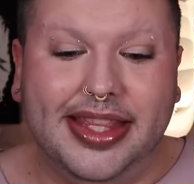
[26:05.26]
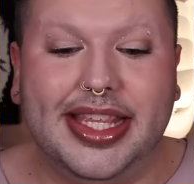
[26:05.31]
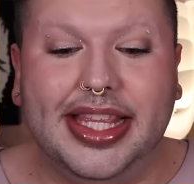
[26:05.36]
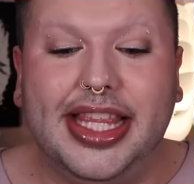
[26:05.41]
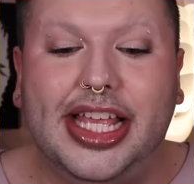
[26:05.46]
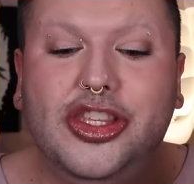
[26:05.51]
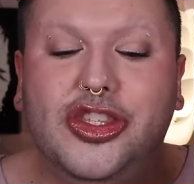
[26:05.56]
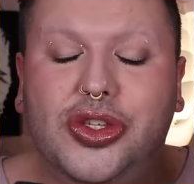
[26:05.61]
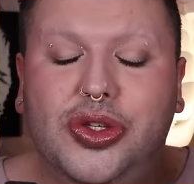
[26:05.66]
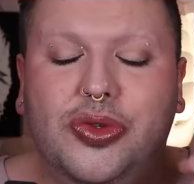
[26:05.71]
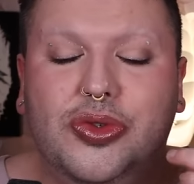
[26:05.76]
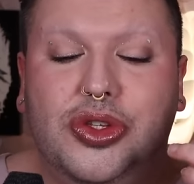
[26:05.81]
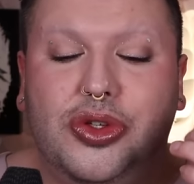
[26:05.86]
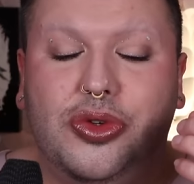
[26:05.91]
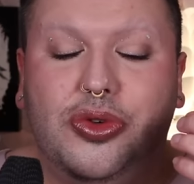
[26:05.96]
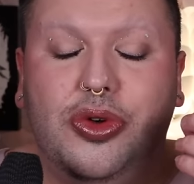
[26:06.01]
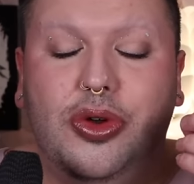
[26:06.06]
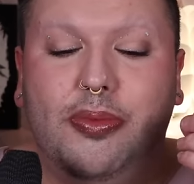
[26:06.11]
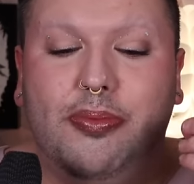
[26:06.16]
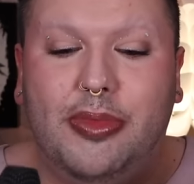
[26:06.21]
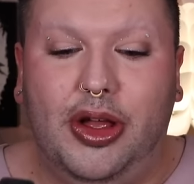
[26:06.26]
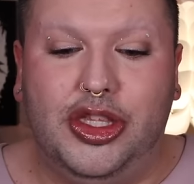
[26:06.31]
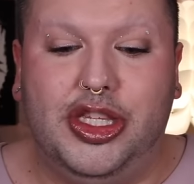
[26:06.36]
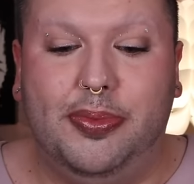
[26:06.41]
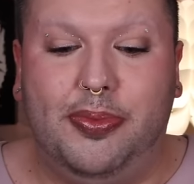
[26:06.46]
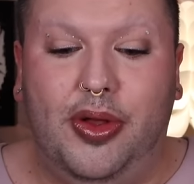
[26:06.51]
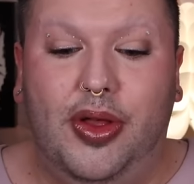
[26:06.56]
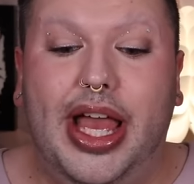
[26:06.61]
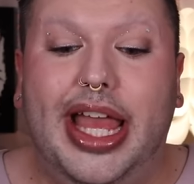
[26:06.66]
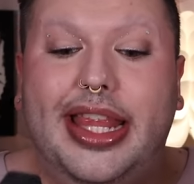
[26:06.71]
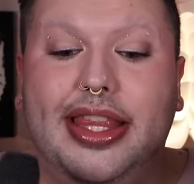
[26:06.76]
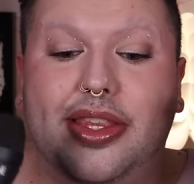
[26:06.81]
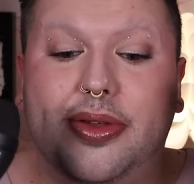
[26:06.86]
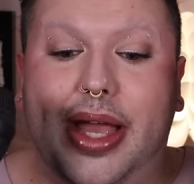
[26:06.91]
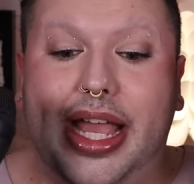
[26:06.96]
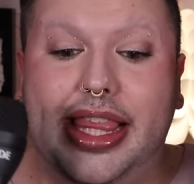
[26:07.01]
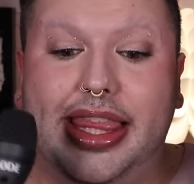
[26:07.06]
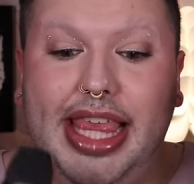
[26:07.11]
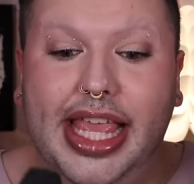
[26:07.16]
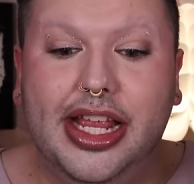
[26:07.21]
unless you do multiple. And so I
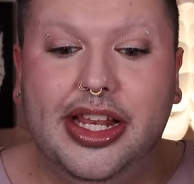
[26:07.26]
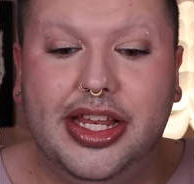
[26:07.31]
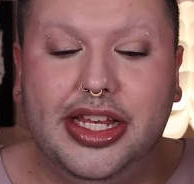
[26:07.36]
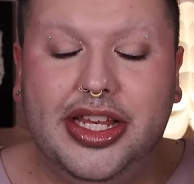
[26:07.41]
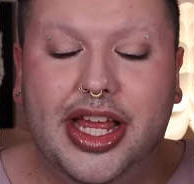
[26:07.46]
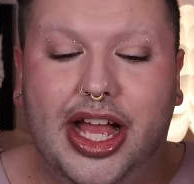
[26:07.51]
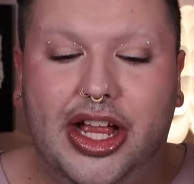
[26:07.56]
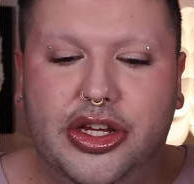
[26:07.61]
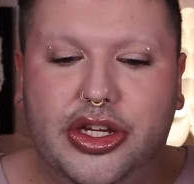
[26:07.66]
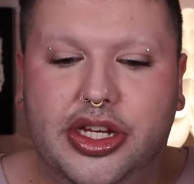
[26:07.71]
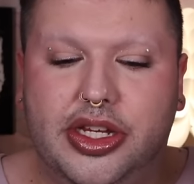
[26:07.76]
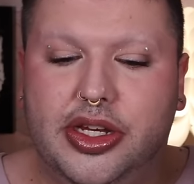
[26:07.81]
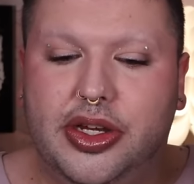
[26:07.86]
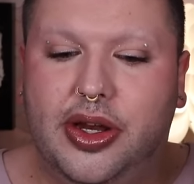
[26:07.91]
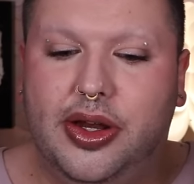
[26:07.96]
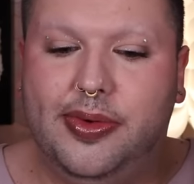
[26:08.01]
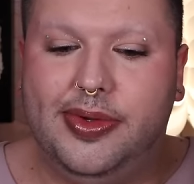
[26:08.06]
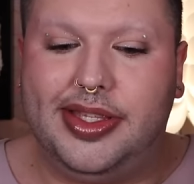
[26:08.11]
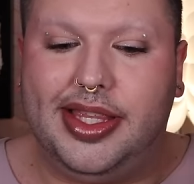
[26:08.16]
think Natasha Denona was